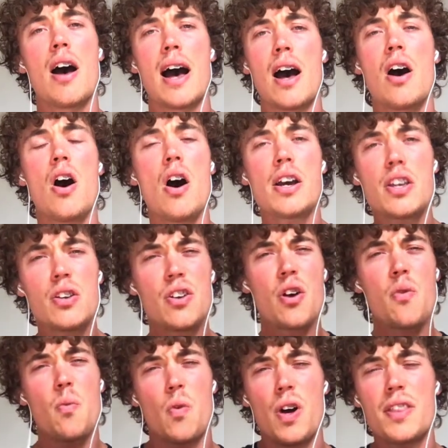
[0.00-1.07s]
oh, you know
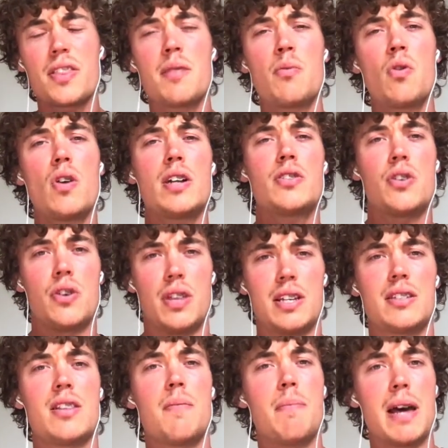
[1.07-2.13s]
what? The more I do this,
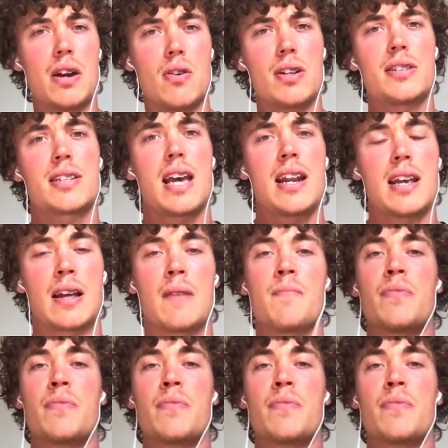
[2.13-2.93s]
the better it's getting.